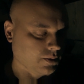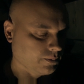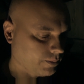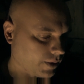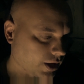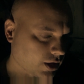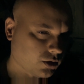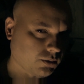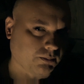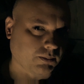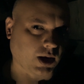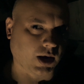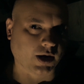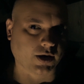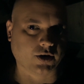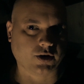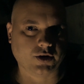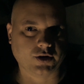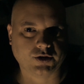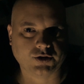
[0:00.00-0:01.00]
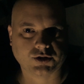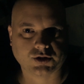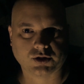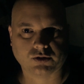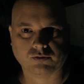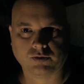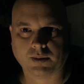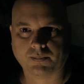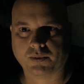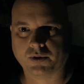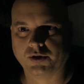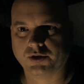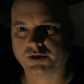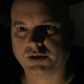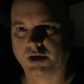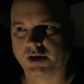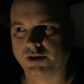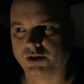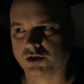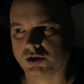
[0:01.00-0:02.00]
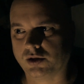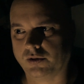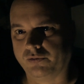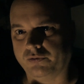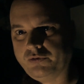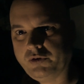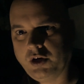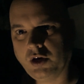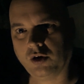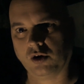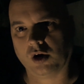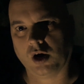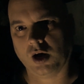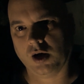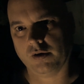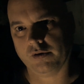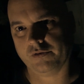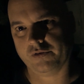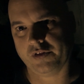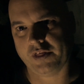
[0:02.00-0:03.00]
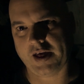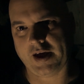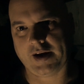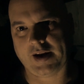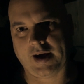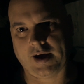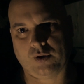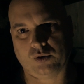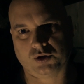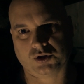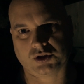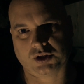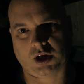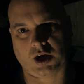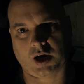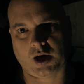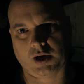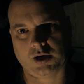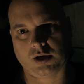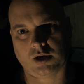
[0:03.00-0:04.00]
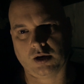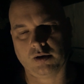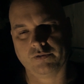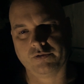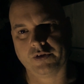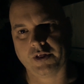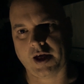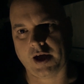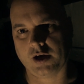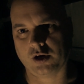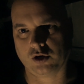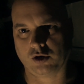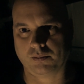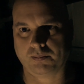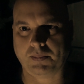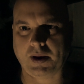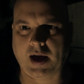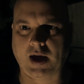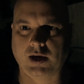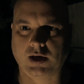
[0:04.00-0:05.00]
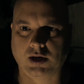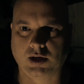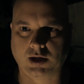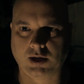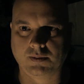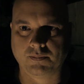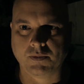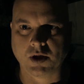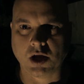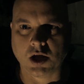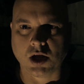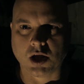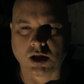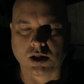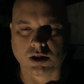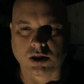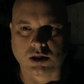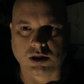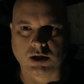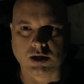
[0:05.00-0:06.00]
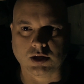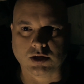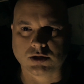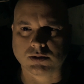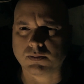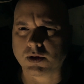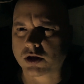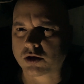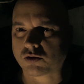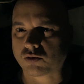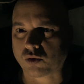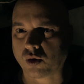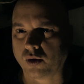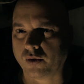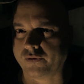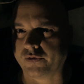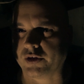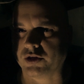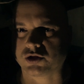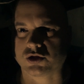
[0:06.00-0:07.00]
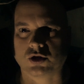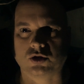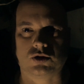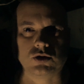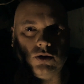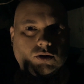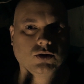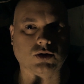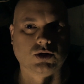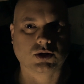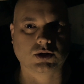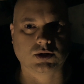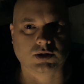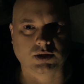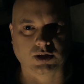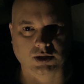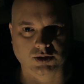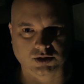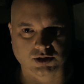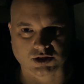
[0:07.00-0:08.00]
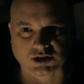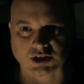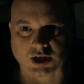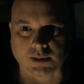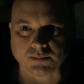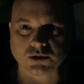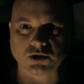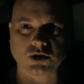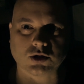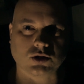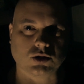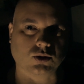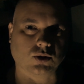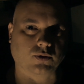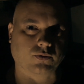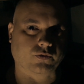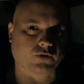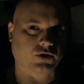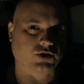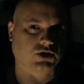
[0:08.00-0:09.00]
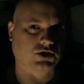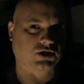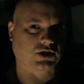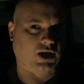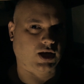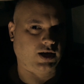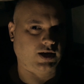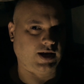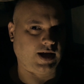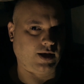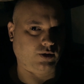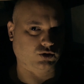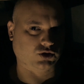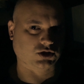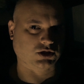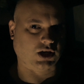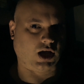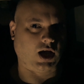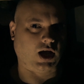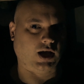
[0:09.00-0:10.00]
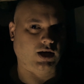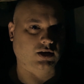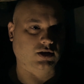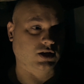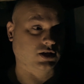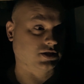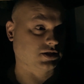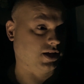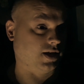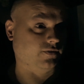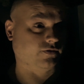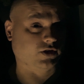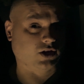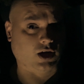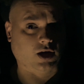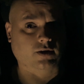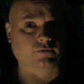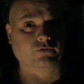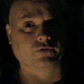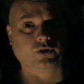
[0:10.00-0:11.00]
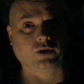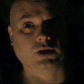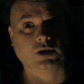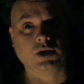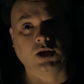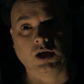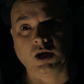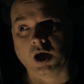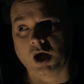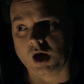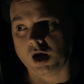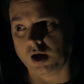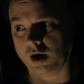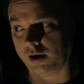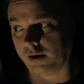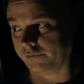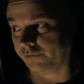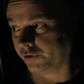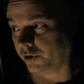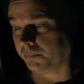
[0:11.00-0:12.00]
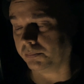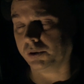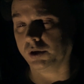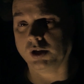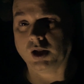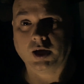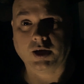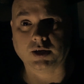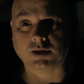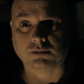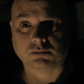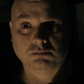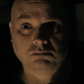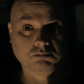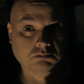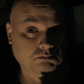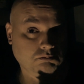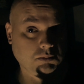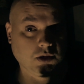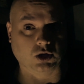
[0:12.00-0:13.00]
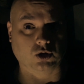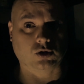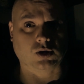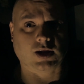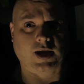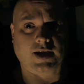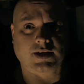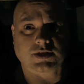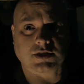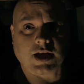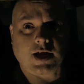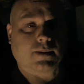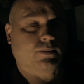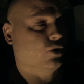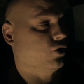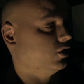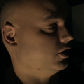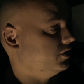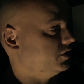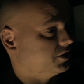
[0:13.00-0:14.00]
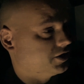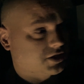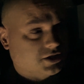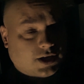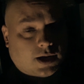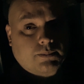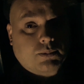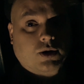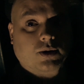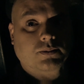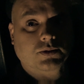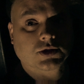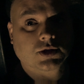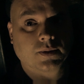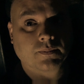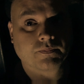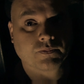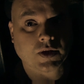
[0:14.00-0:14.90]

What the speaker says: Michael Myers represents the fear of that outside, of that urbanity. The Smith Grove institution is a substitute for society outside the safe comfort of the polite middle-class neighborhood in the suburbs.